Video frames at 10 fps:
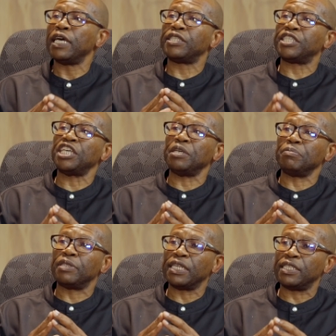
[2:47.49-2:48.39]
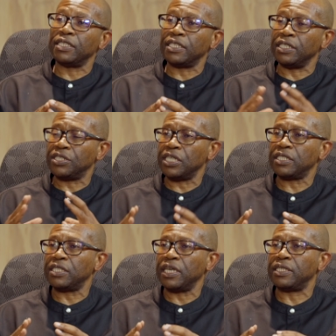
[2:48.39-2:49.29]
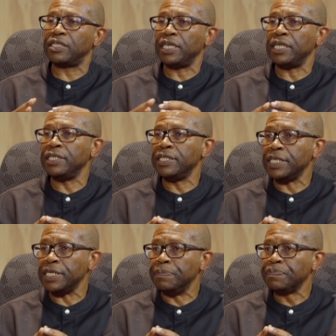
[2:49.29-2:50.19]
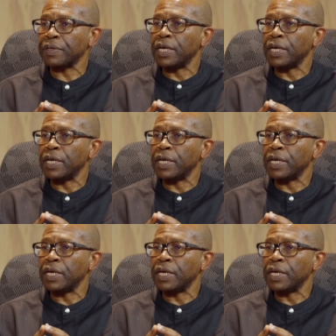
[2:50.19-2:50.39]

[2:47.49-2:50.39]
a team that is interested in the